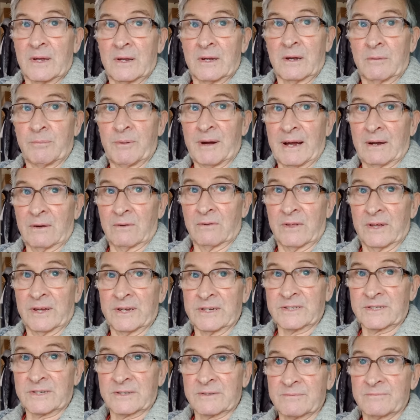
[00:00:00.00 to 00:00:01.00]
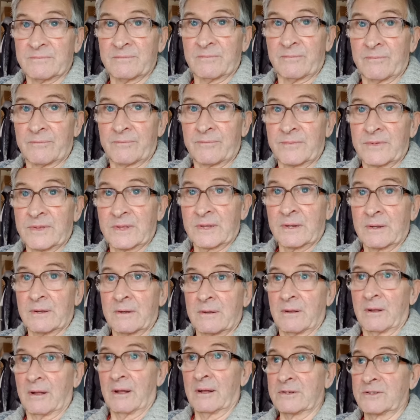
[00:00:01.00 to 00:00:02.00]
about this.
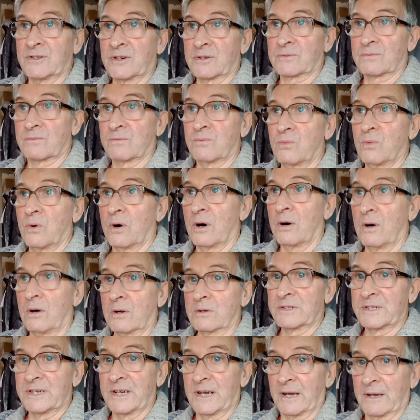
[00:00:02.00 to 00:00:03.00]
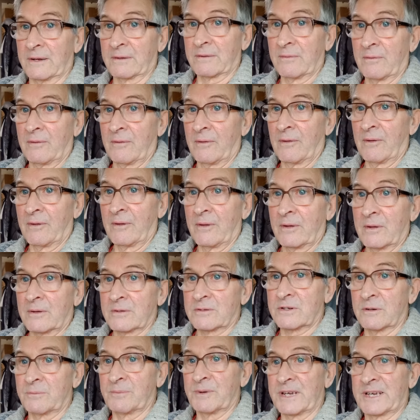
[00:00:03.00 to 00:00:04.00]
Just warn you
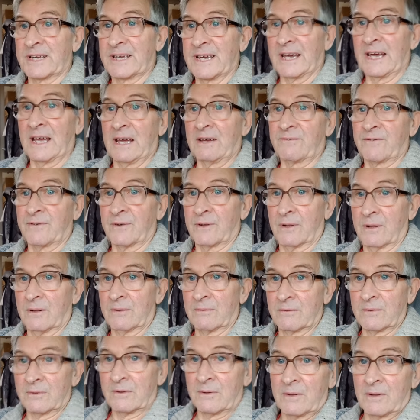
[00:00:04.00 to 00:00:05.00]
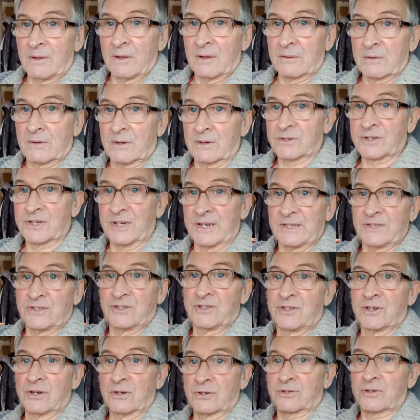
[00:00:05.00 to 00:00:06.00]
to be careful, because it
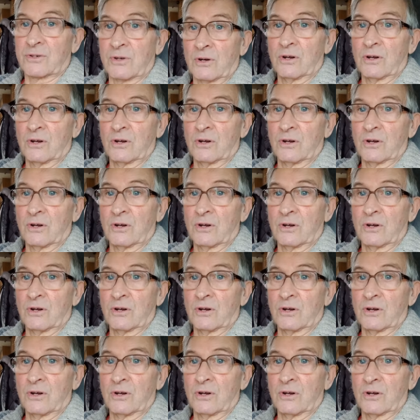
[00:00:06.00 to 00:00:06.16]
just